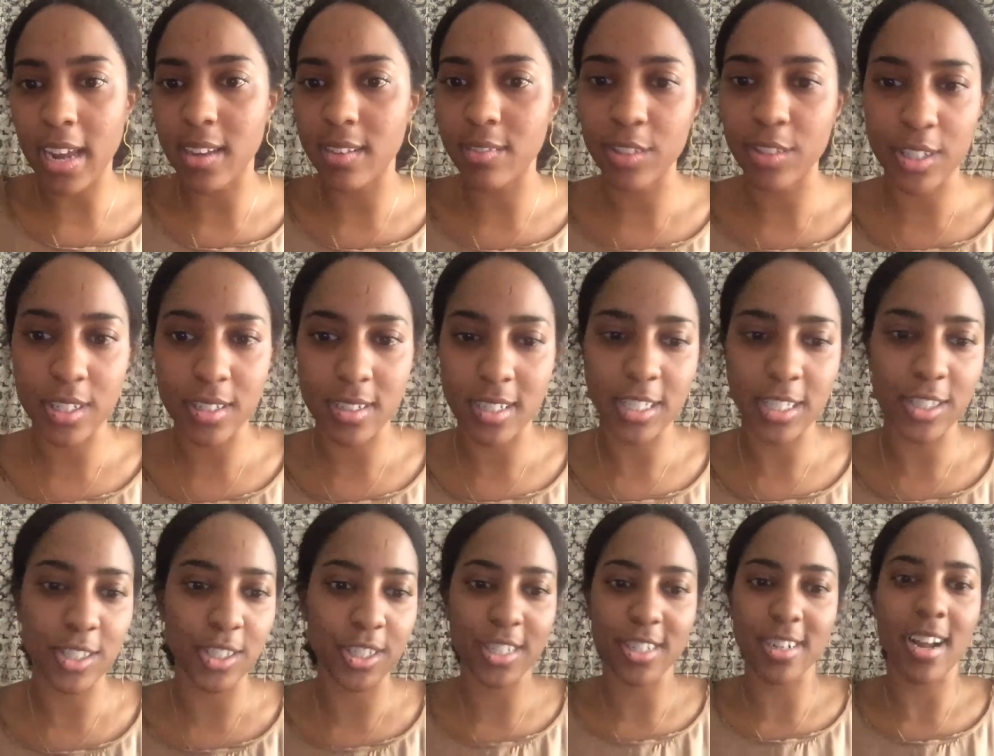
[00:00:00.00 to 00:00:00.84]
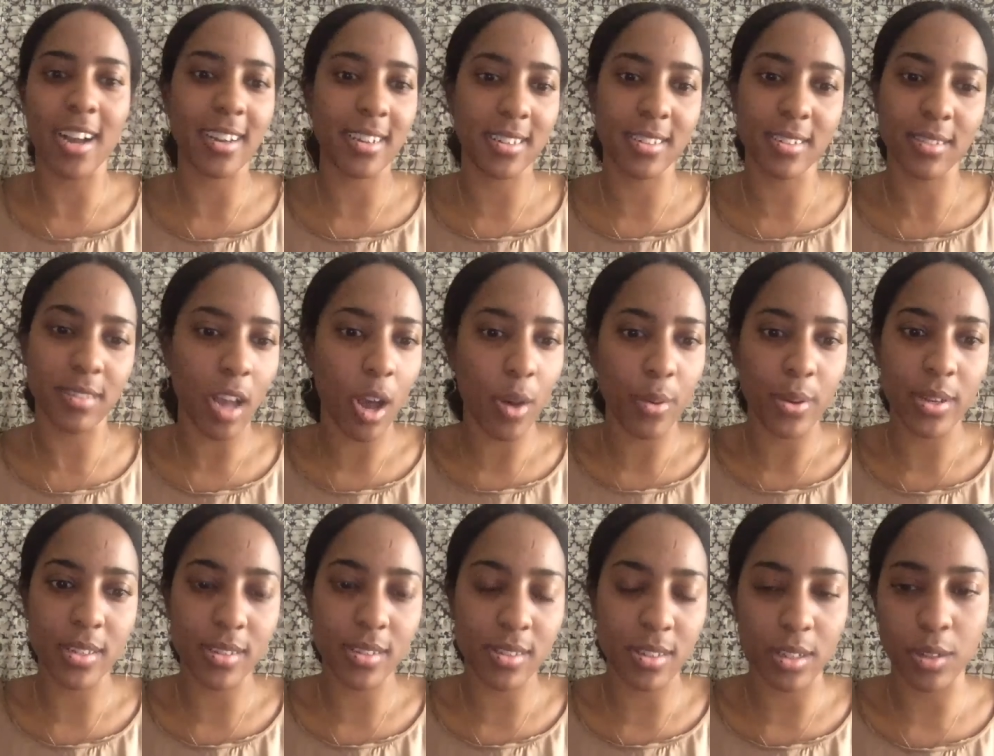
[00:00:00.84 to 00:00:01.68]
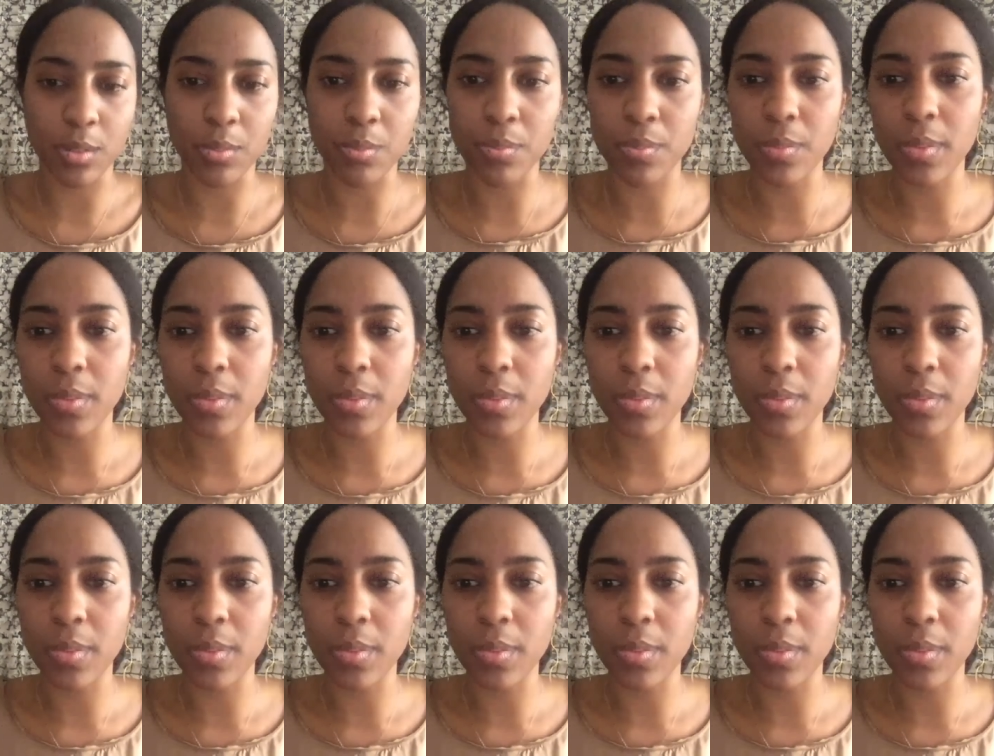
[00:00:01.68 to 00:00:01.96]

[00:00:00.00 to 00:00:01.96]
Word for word: If you're a teacher, you're not gonna always, you know,